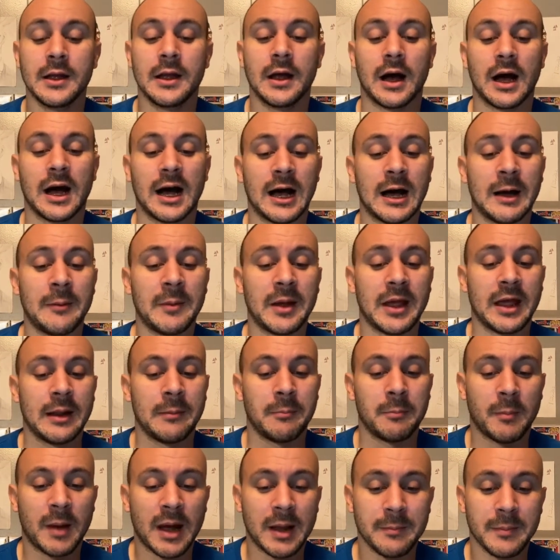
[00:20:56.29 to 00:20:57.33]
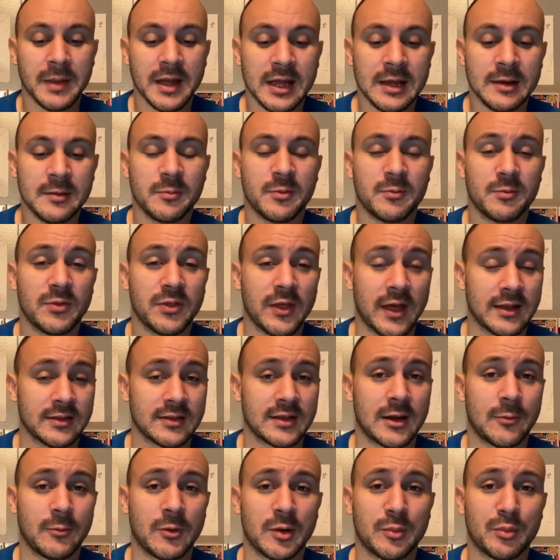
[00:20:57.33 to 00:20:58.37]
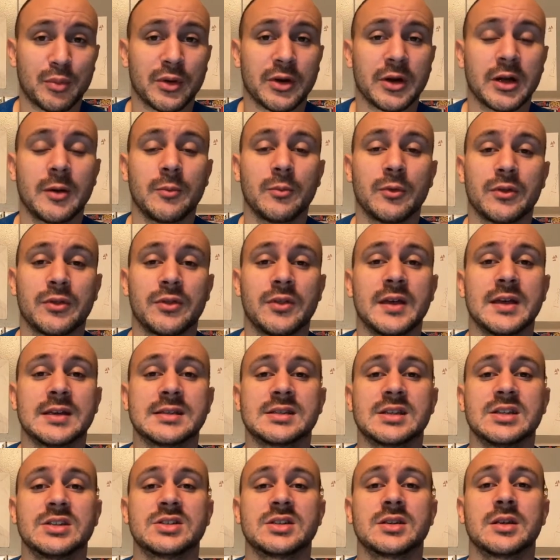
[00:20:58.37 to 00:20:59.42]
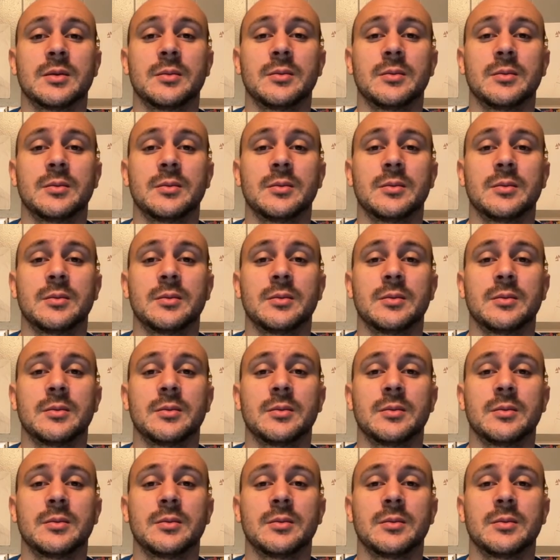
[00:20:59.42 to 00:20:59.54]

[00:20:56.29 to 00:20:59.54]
And my main thing that I want to bring up with this is